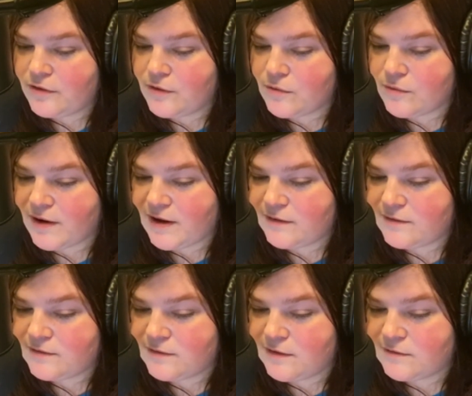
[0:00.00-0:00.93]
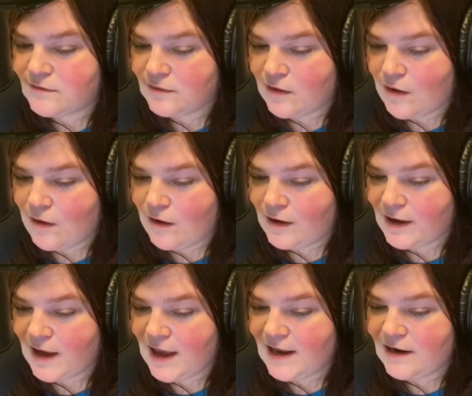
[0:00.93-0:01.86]
The race is
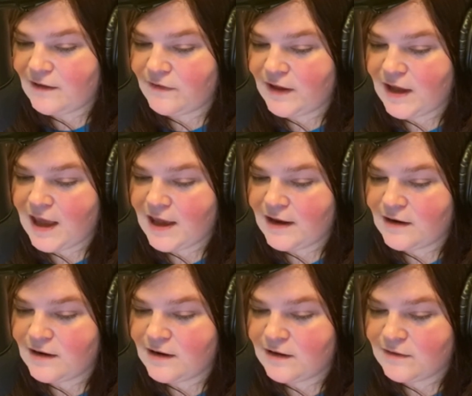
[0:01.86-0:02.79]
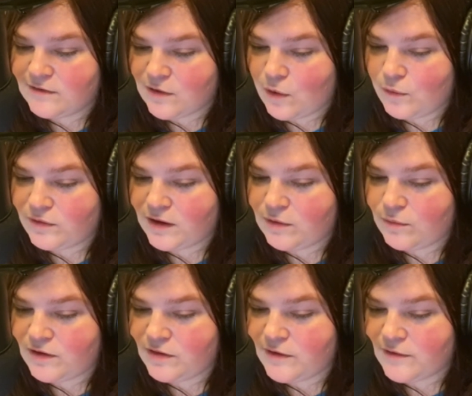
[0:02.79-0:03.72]
long, and in the end, it's only
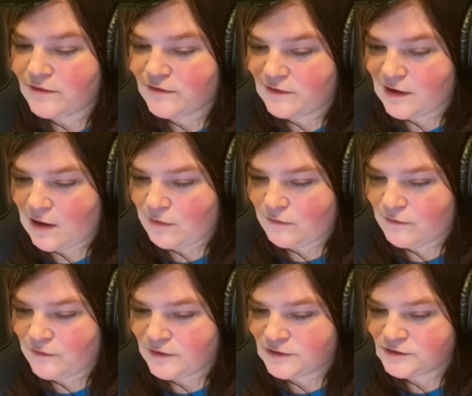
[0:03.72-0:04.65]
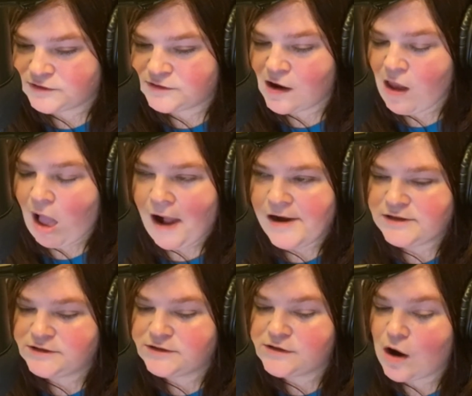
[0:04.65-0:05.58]
with yourself.
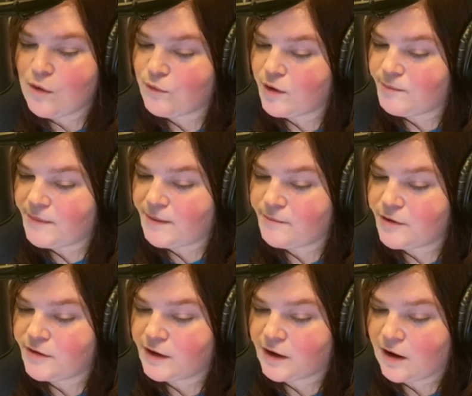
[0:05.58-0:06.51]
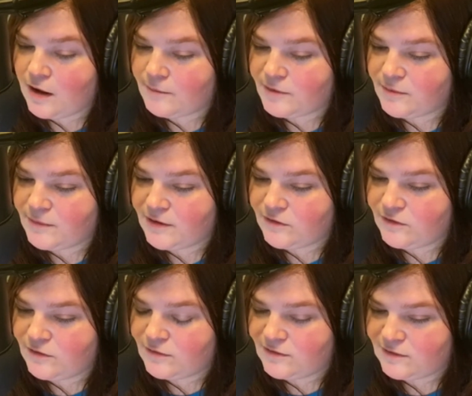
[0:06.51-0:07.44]
Remember the
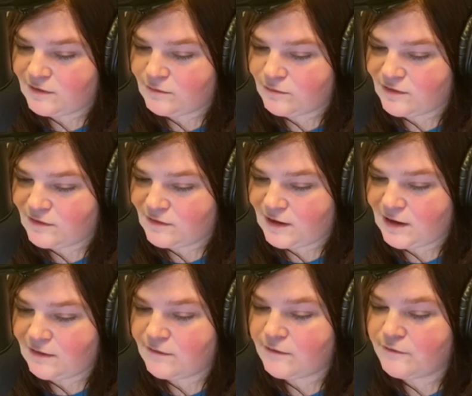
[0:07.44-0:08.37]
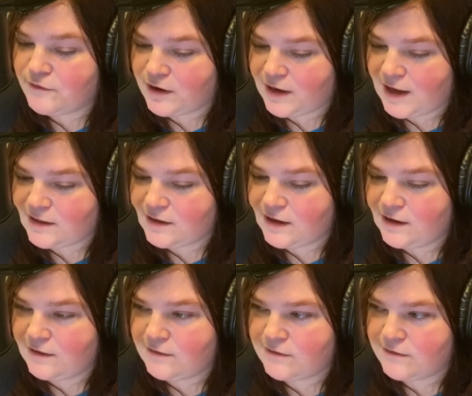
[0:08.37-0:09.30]
compliments you receive, forget
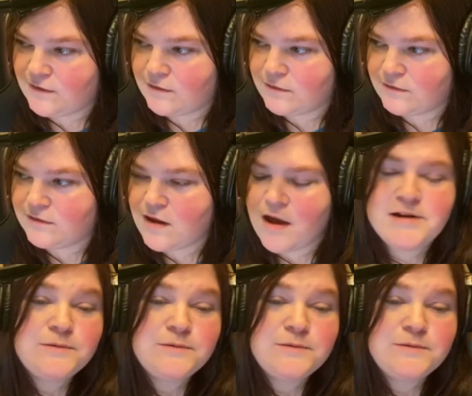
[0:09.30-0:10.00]
the insults.